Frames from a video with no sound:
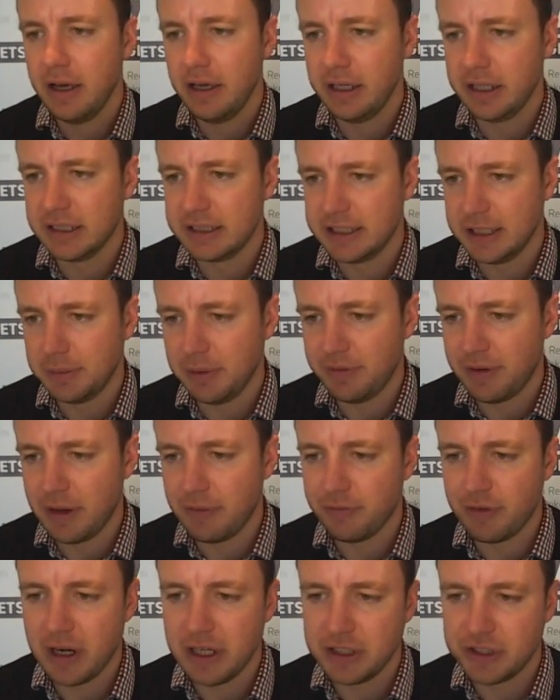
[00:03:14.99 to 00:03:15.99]
You can see we've
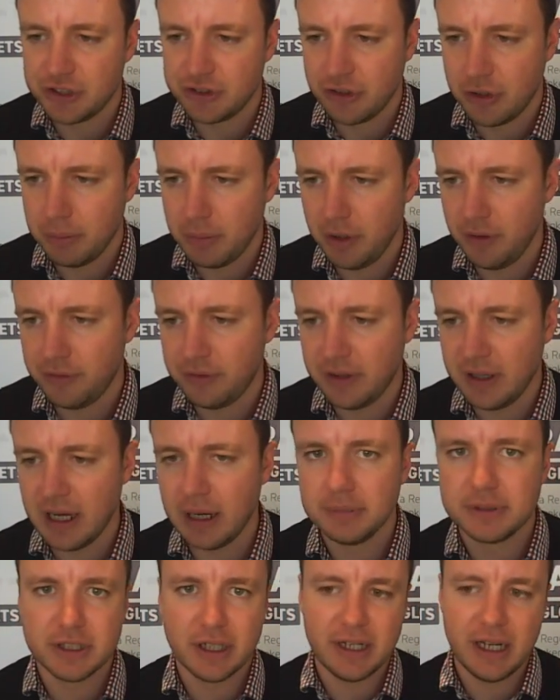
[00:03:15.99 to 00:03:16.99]
had very strong moves to the
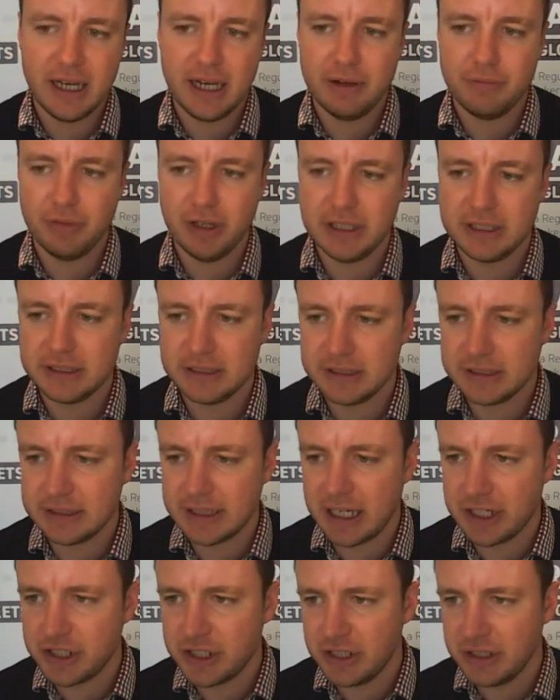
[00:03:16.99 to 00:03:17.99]
upside here in recent
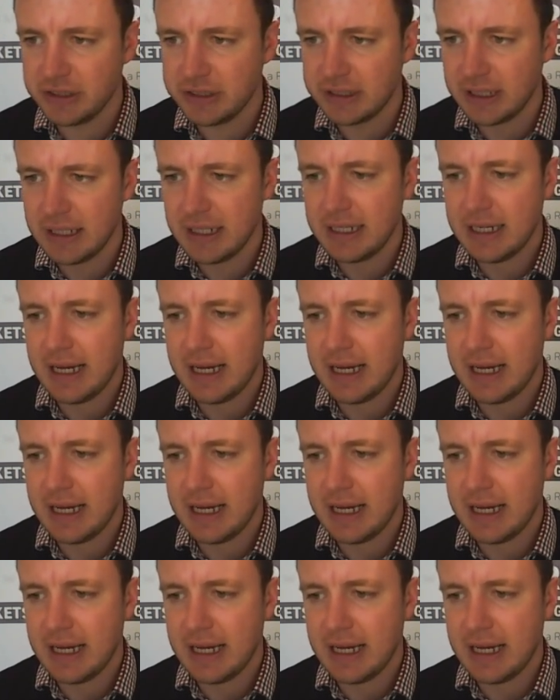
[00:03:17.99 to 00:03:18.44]
sessions.